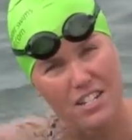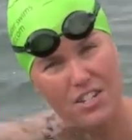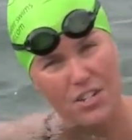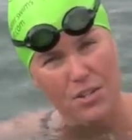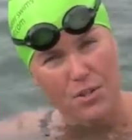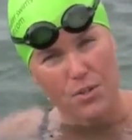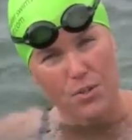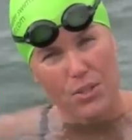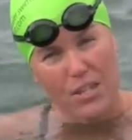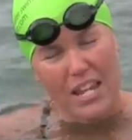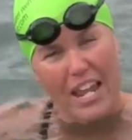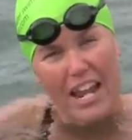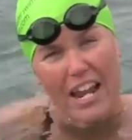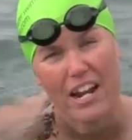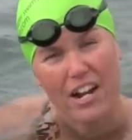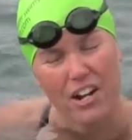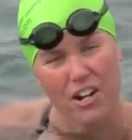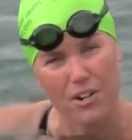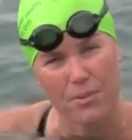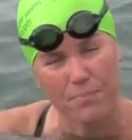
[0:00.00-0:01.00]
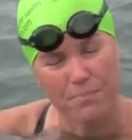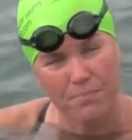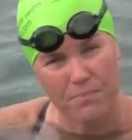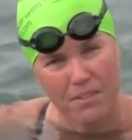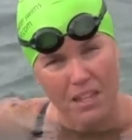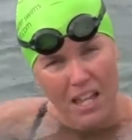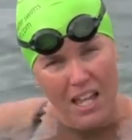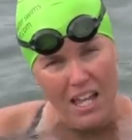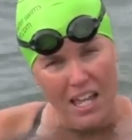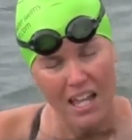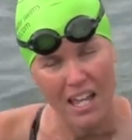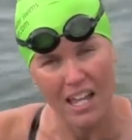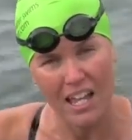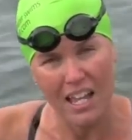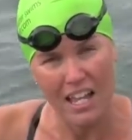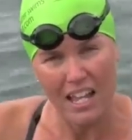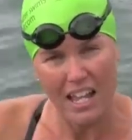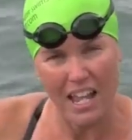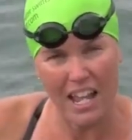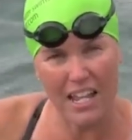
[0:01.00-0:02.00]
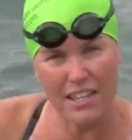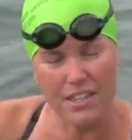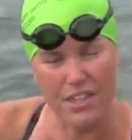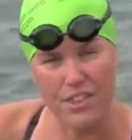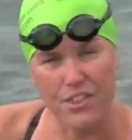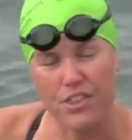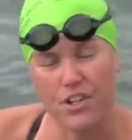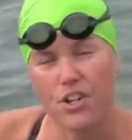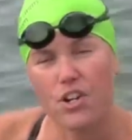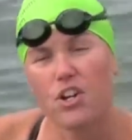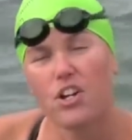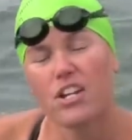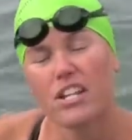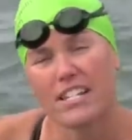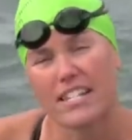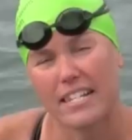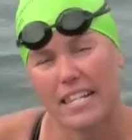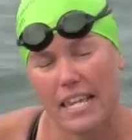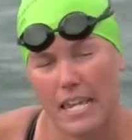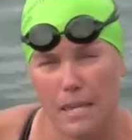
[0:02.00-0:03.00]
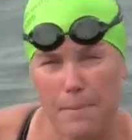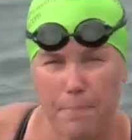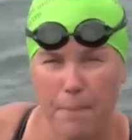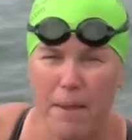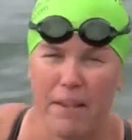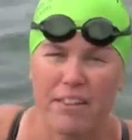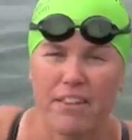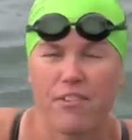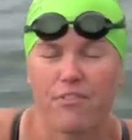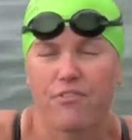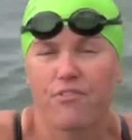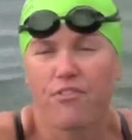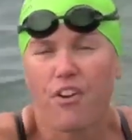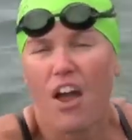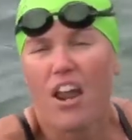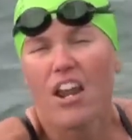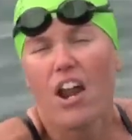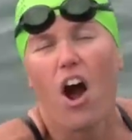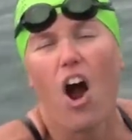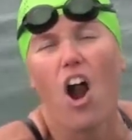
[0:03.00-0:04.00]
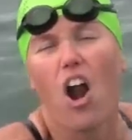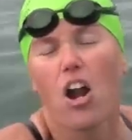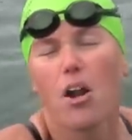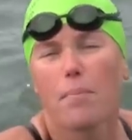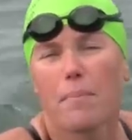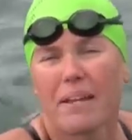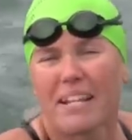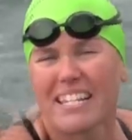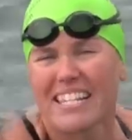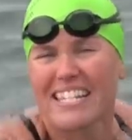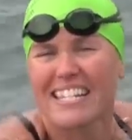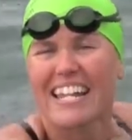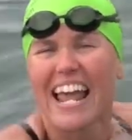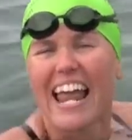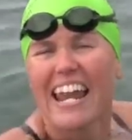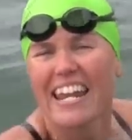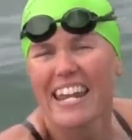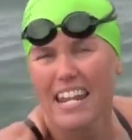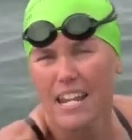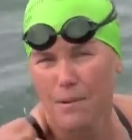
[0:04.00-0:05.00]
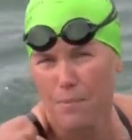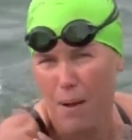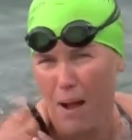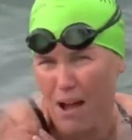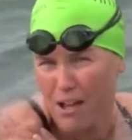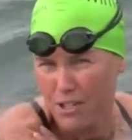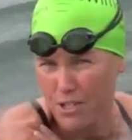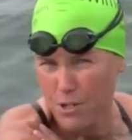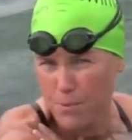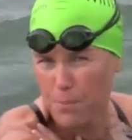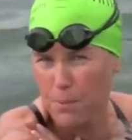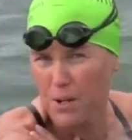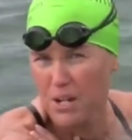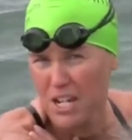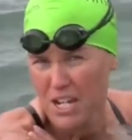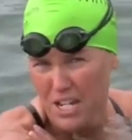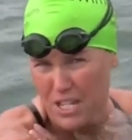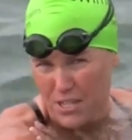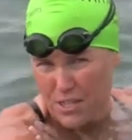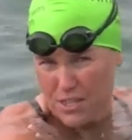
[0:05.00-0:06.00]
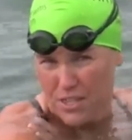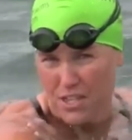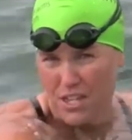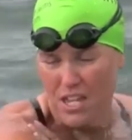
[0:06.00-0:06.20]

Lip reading: to the air. And the third is keeping the front arm extended while you breathe.